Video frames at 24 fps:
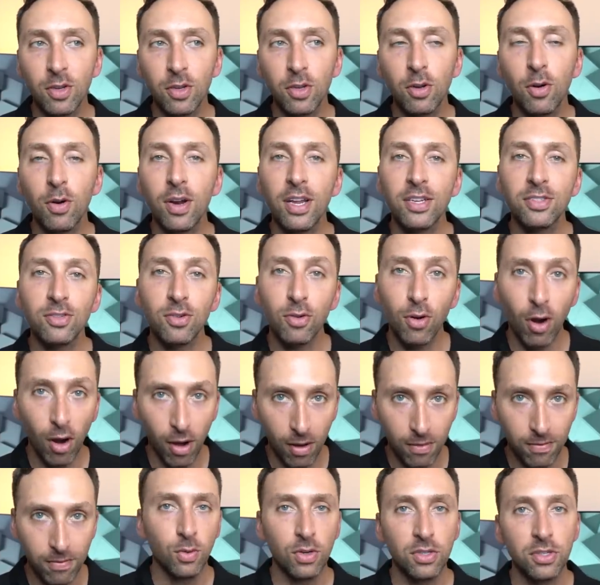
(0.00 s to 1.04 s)
known as
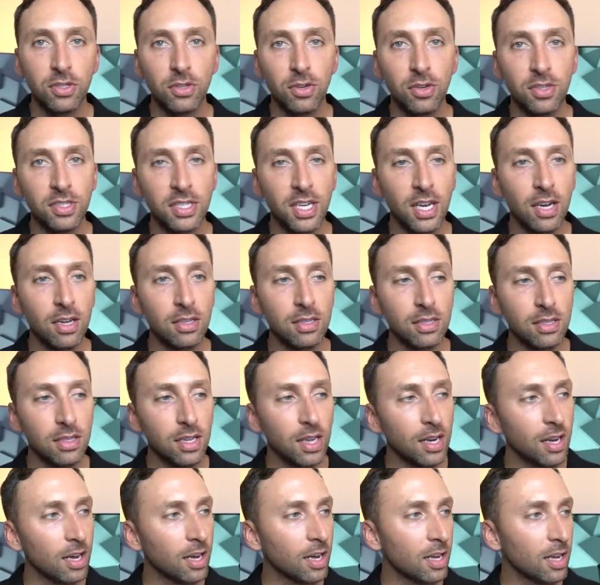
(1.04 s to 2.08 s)
golf, which turns out
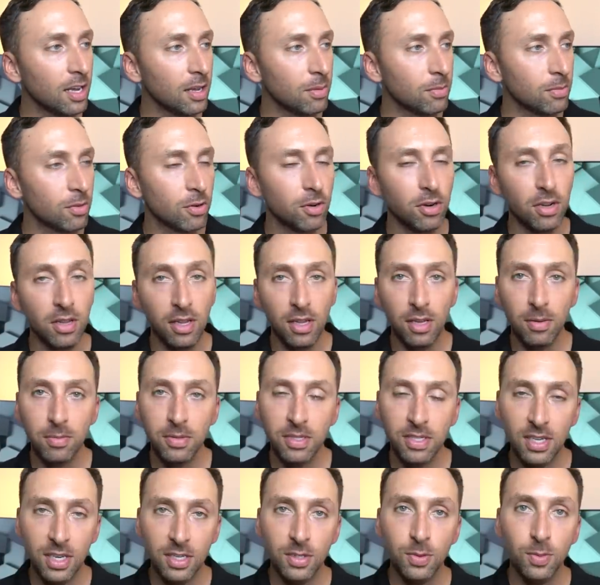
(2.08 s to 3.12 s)
that I am currently
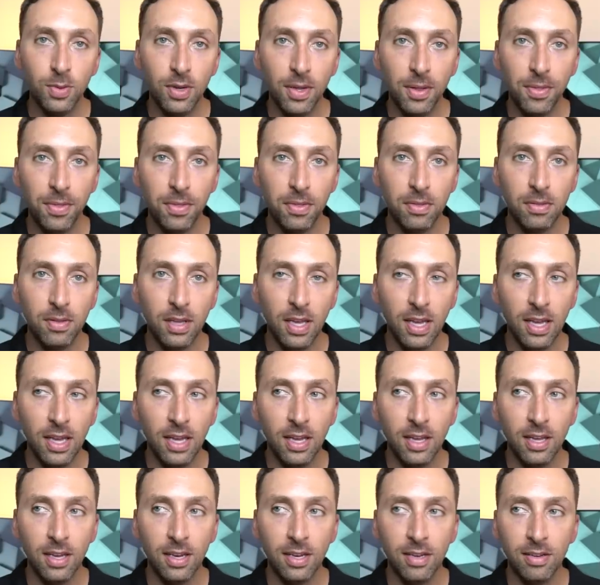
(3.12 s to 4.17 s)
obsessed with
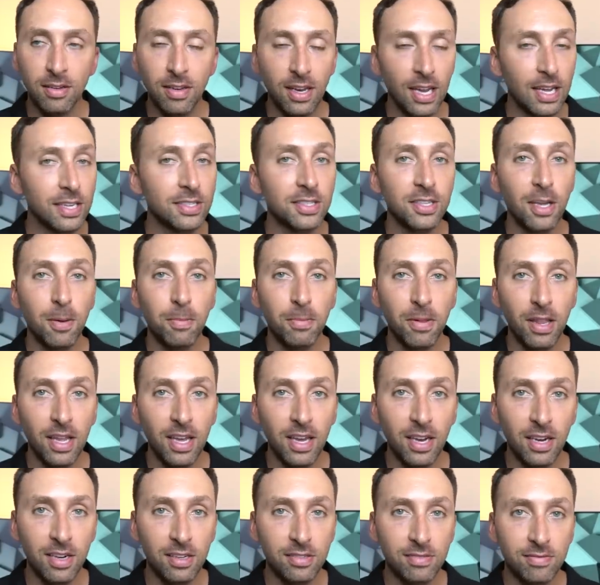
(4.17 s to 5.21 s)
and can't stop
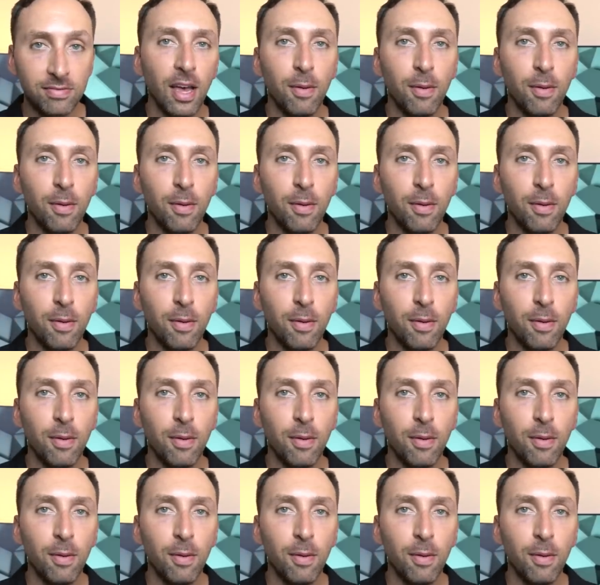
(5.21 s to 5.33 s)
playing.